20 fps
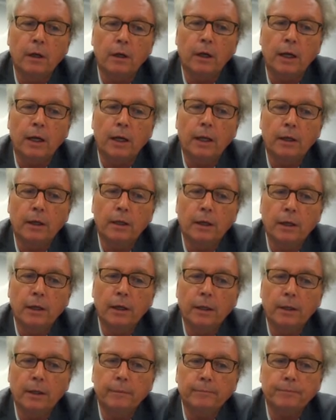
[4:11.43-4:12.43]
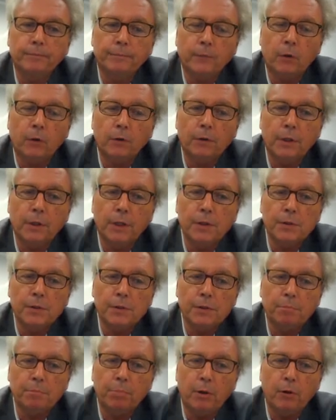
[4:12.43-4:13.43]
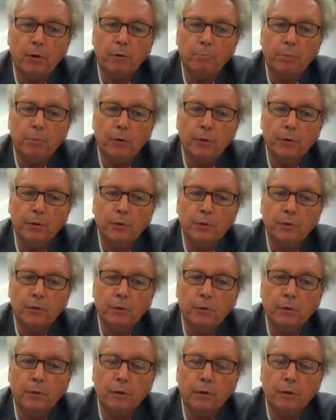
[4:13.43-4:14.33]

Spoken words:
And on this PowerPoint,